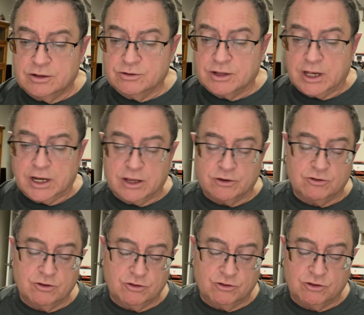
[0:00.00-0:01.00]
that
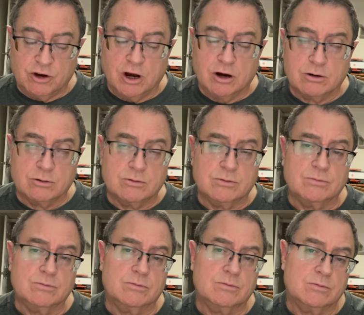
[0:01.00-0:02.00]
has shared
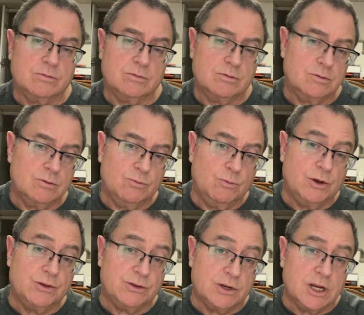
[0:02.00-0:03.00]

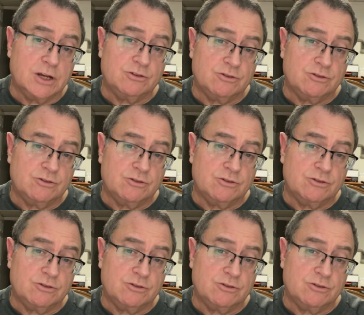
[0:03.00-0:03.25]
with the next